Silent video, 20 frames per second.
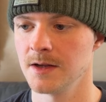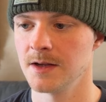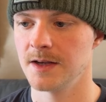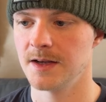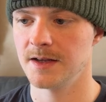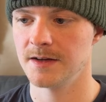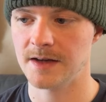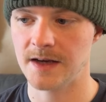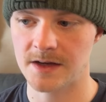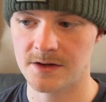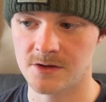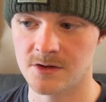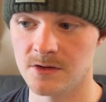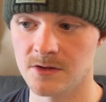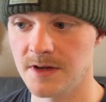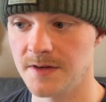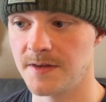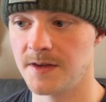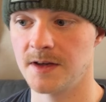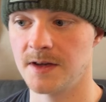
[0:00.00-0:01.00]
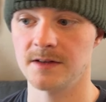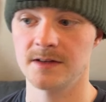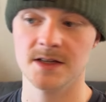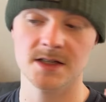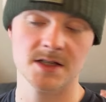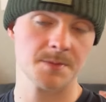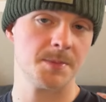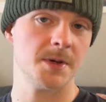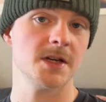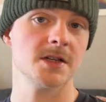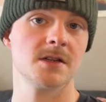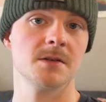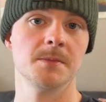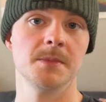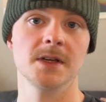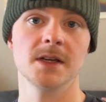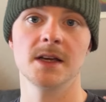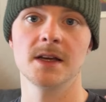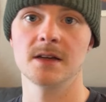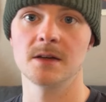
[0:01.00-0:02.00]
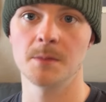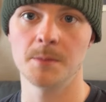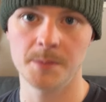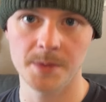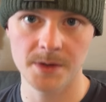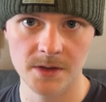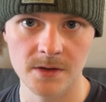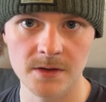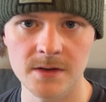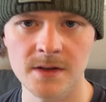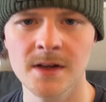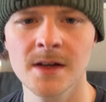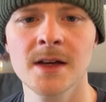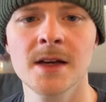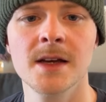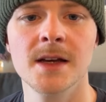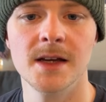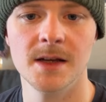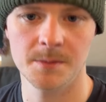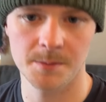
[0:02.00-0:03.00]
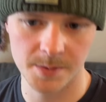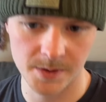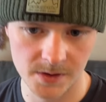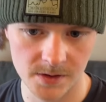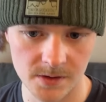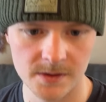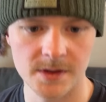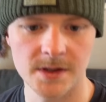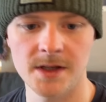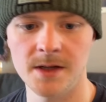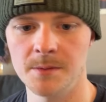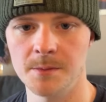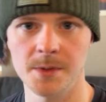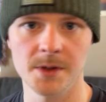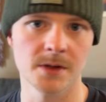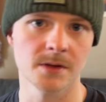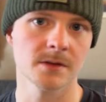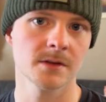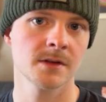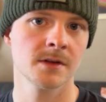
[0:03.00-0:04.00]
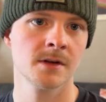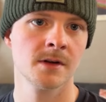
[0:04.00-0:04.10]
and naturally the anticipation began to build and build and build.